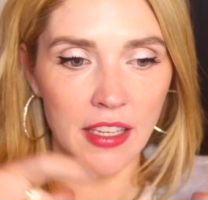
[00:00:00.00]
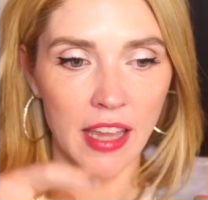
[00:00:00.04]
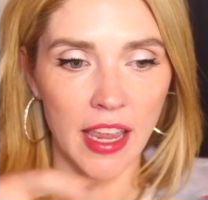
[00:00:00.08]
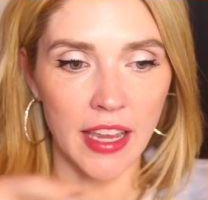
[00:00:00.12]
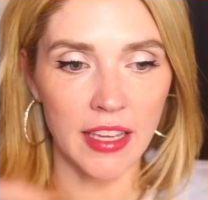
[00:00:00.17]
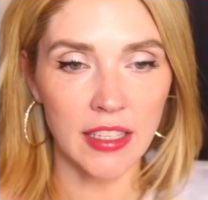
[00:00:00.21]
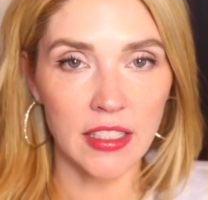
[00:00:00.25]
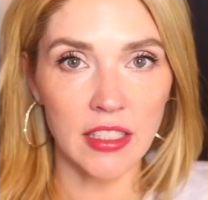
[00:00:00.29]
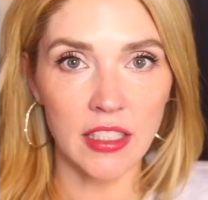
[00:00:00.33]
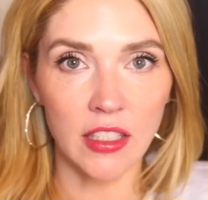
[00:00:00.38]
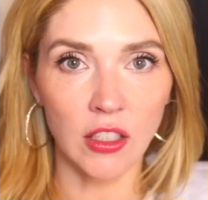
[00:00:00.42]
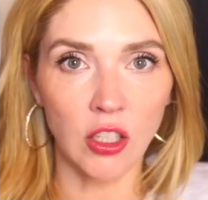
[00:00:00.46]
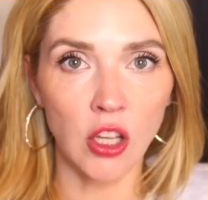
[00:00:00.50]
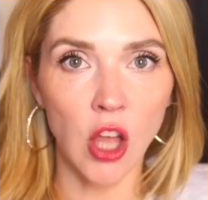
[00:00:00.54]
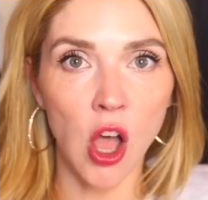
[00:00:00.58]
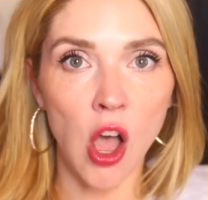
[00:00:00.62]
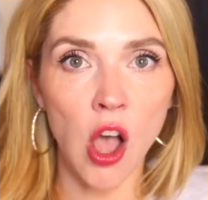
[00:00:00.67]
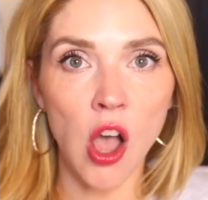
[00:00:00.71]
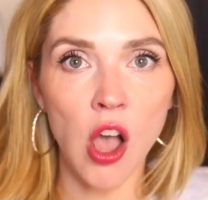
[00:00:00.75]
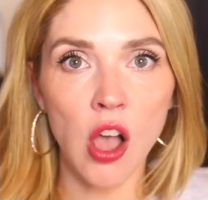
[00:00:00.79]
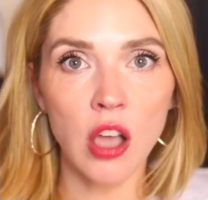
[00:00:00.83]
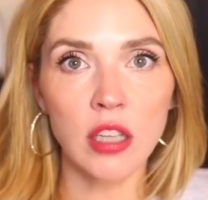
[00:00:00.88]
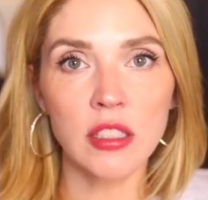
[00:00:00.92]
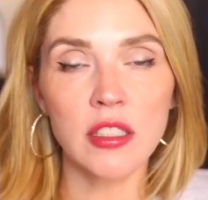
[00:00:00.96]
like
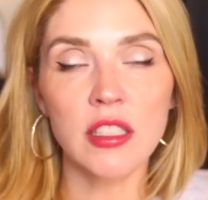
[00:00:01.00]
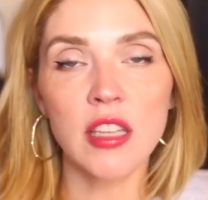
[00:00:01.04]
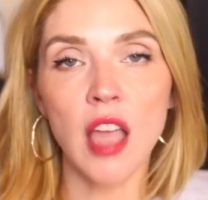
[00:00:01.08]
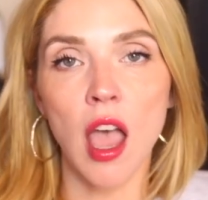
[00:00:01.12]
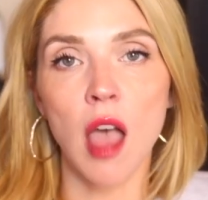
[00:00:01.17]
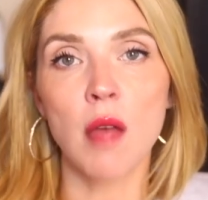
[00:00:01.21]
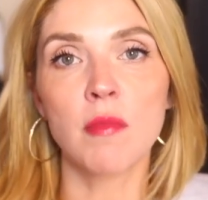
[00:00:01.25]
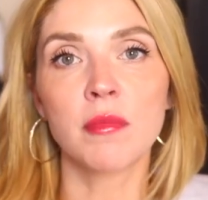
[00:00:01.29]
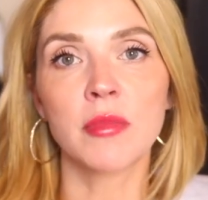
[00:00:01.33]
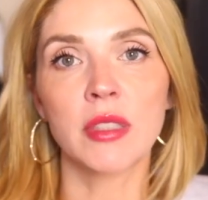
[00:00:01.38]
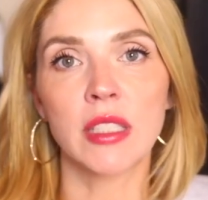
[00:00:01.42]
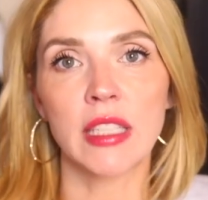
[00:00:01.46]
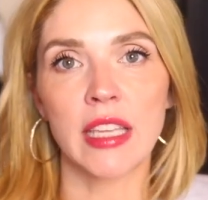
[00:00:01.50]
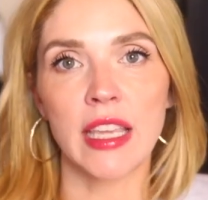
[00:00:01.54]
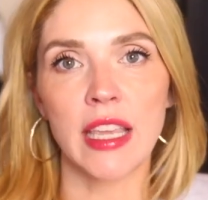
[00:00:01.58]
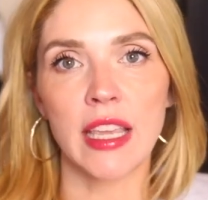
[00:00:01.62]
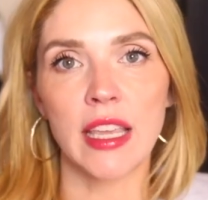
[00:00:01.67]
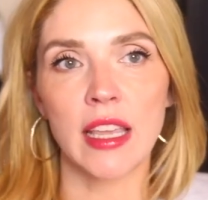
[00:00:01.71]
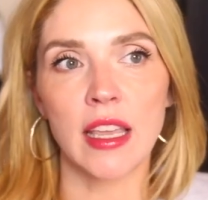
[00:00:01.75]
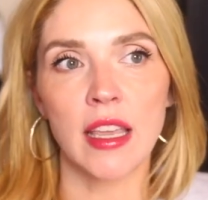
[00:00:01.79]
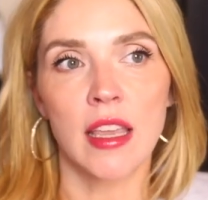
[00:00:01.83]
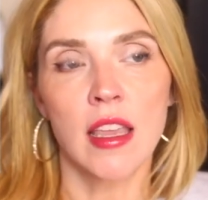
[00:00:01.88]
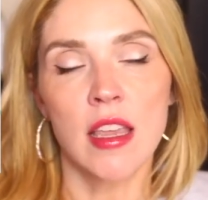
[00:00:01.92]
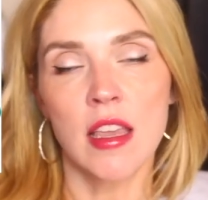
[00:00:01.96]
long
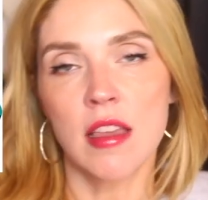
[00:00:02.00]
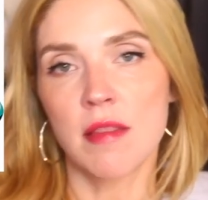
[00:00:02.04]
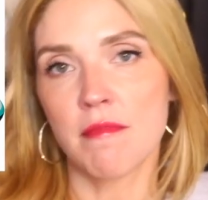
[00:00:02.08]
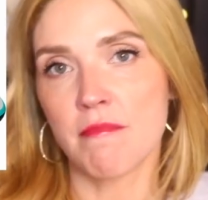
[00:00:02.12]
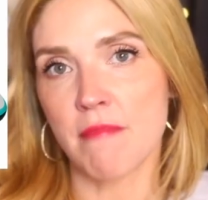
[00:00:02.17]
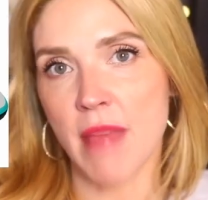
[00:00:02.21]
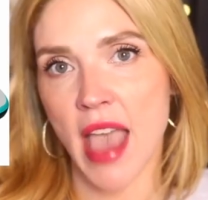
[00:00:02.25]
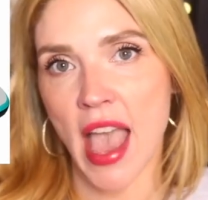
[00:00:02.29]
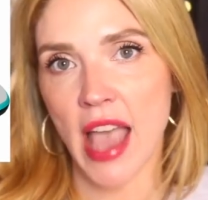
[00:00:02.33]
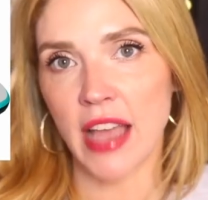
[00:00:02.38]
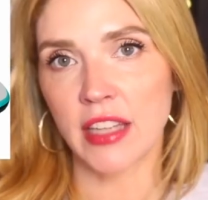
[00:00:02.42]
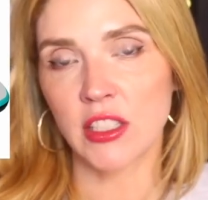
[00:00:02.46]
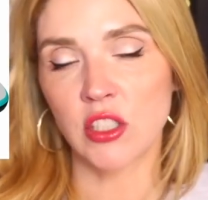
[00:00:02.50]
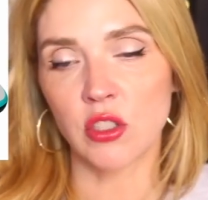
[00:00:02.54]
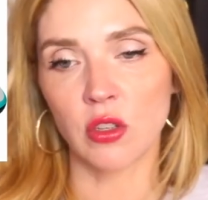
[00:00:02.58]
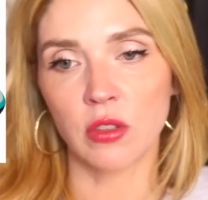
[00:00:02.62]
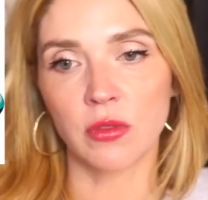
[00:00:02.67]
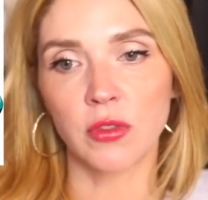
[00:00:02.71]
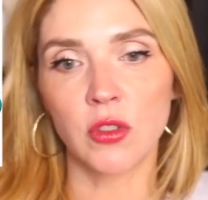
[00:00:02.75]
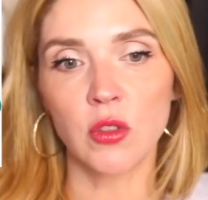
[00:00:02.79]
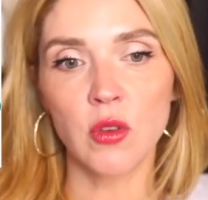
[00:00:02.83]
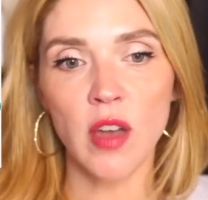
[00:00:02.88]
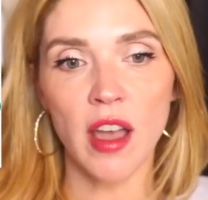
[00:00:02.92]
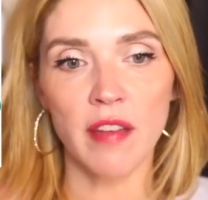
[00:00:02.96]
tumbling mat. So
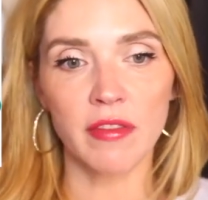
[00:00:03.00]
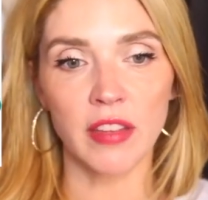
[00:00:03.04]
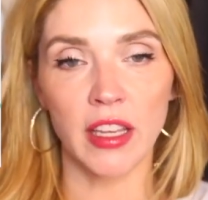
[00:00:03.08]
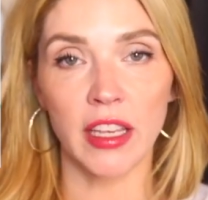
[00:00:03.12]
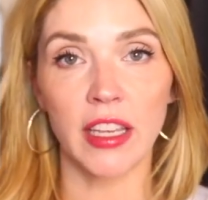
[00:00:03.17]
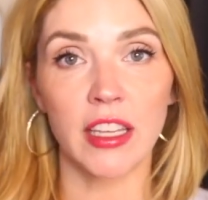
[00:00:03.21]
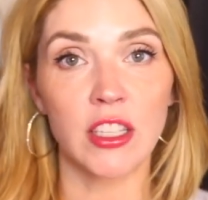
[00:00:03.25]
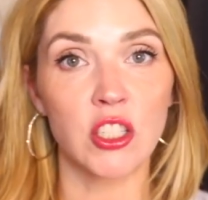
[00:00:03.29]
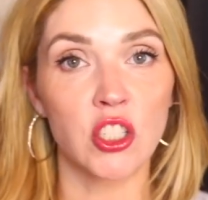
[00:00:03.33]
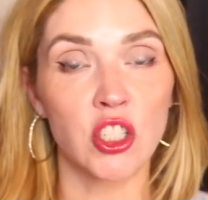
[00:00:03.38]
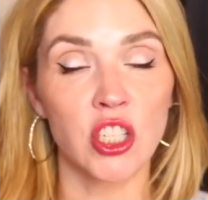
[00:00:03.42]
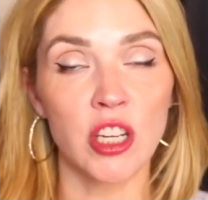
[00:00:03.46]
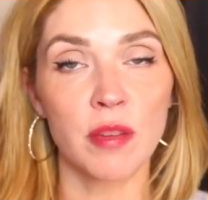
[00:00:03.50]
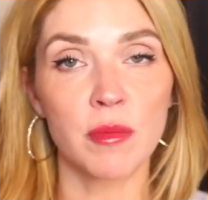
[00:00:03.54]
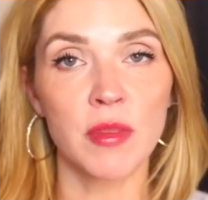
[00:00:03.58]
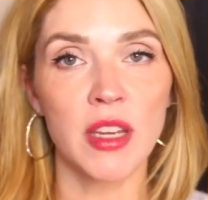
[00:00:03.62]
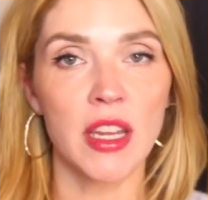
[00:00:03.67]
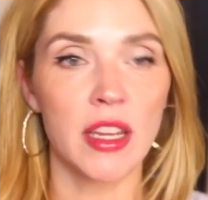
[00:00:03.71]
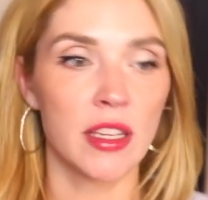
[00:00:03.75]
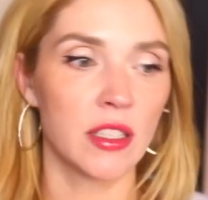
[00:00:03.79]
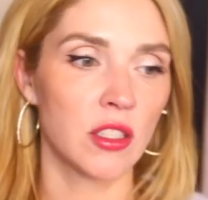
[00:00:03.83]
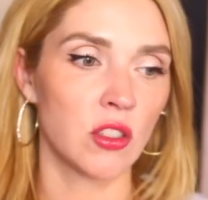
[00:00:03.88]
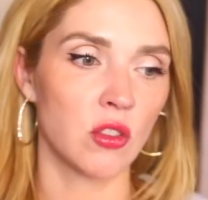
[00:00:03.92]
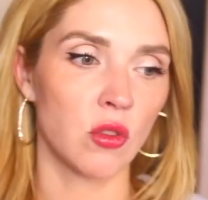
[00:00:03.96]
if you have like a
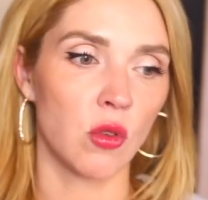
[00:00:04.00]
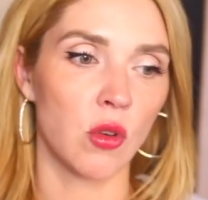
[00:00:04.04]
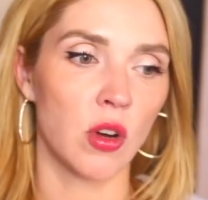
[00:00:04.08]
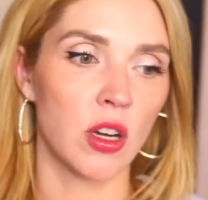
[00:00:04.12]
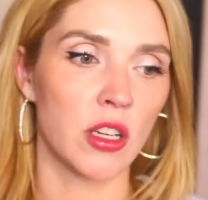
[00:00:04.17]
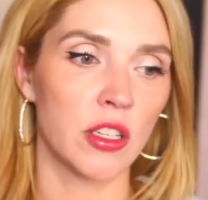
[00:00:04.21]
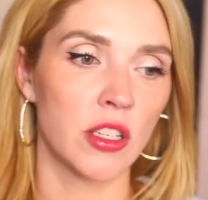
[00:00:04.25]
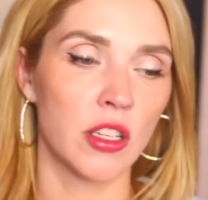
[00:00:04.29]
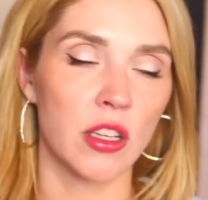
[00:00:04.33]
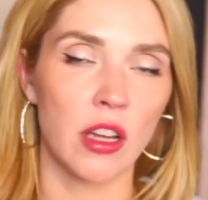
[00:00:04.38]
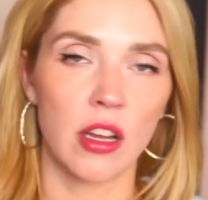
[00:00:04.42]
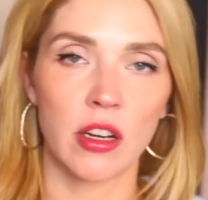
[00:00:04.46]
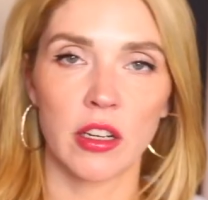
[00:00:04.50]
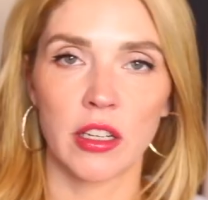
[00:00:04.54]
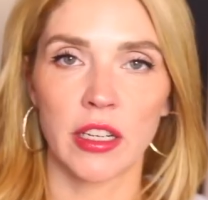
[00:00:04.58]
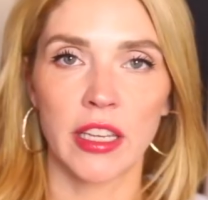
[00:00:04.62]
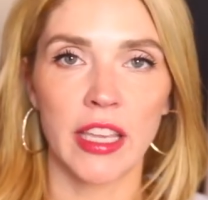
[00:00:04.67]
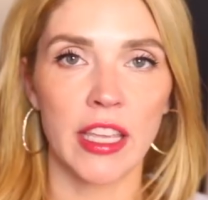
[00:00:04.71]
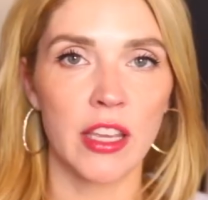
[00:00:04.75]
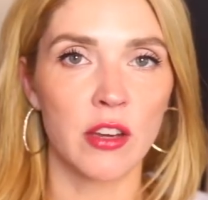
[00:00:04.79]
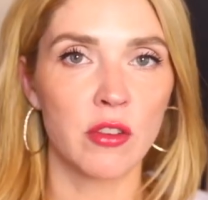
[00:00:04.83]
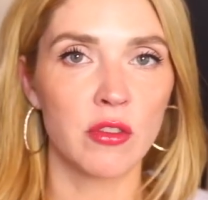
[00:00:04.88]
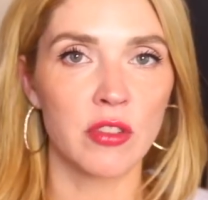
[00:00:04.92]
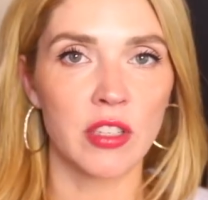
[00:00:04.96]
gymnast or, or a
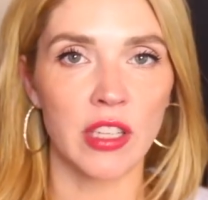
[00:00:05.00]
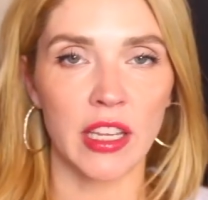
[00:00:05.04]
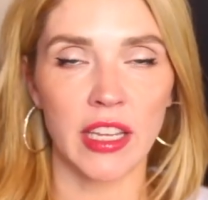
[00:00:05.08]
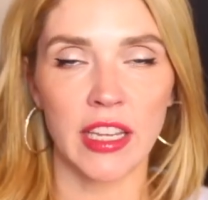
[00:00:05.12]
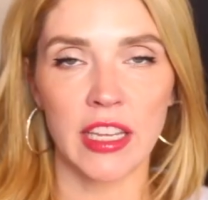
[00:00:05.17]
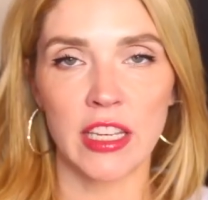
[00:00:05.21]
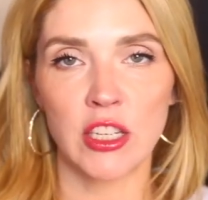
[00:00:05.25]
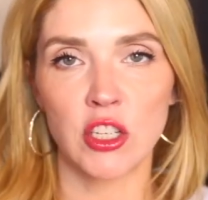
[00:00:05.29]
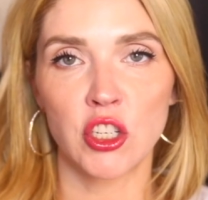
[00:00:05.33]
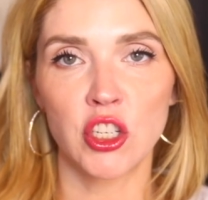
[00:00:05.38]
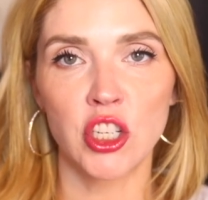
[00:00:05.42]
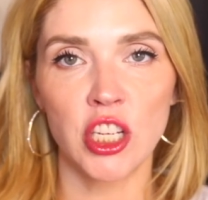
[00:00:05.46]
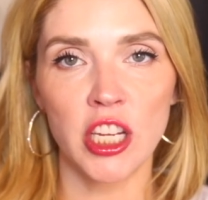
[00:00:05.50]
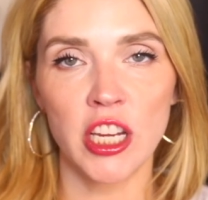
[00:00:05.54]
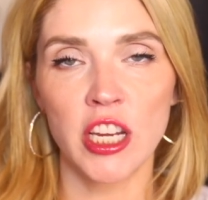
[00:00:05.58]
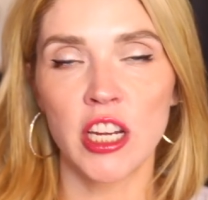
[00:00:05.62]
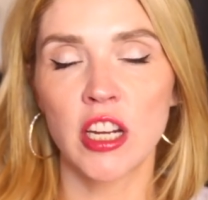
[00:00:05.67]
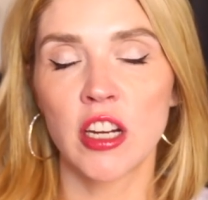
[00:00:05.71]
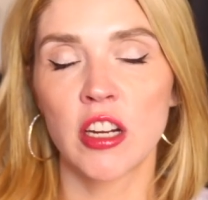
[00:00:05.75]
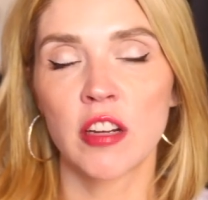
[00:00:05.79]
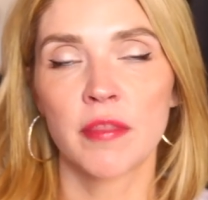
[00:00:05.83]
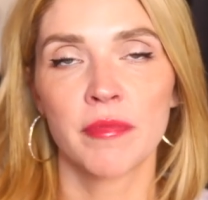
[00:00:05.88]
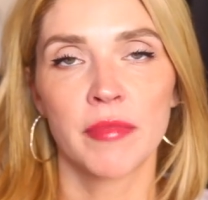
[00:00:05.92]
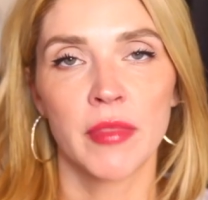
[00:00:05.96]
kid who's like in
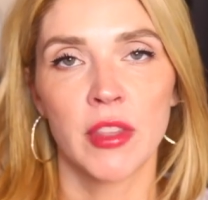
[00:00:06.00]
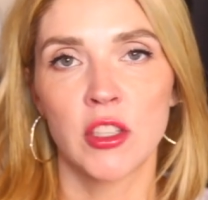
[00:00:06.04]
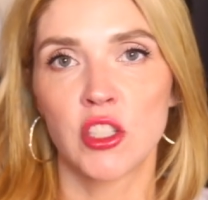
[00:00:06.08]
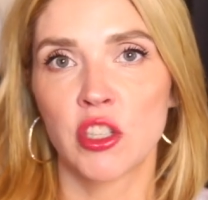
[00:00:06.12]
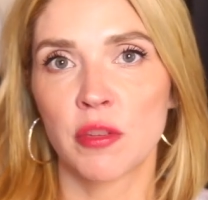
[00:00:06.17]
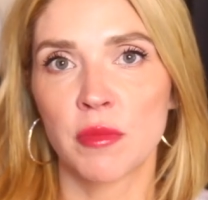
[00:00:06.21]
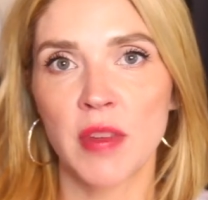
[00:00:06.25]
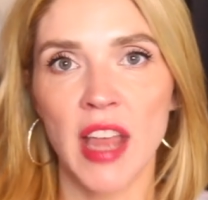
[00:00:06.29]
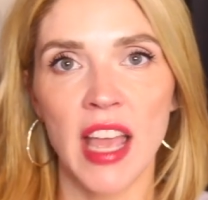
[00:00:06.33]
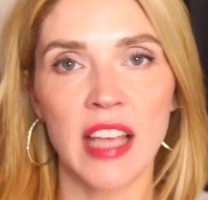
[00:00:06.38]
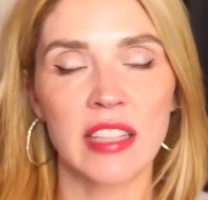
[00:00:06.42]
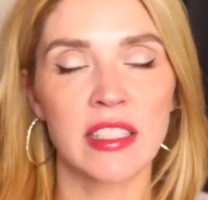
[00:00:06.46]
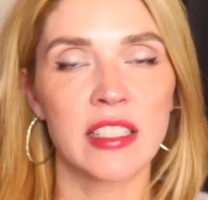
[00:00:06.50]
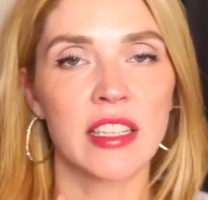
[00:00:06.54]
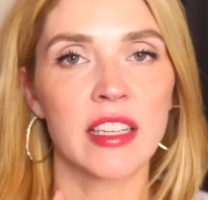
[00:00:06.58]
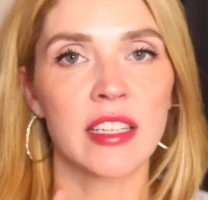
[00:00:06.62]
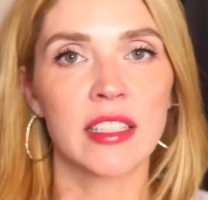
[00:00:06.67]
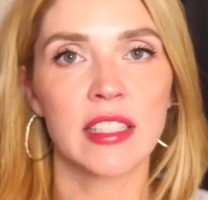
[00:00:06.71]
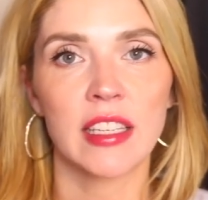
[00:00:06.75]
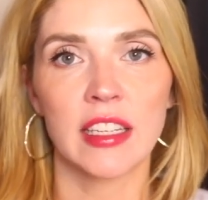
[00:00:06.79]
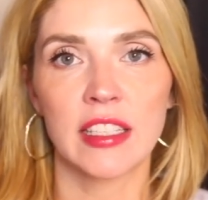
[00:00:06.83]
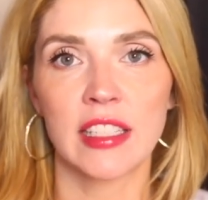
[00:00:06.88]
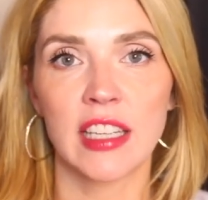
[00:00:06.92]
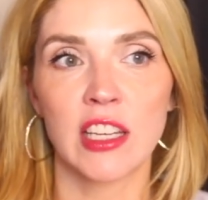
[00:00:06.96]
cheer,
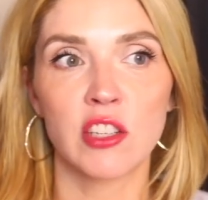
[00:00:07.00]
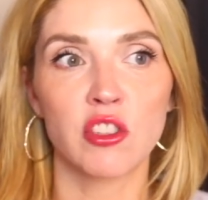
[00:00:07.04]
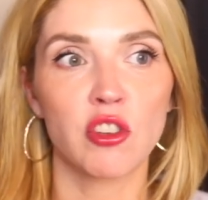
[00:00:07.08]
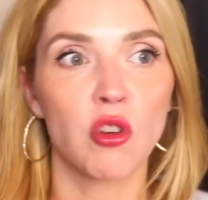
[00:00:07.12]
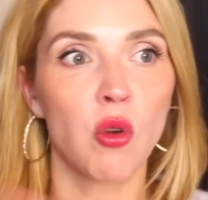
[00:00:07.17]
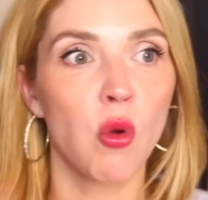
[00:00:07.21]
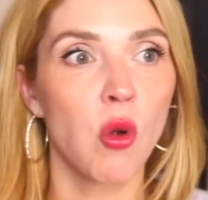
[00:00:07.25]
gymnastics, etc.,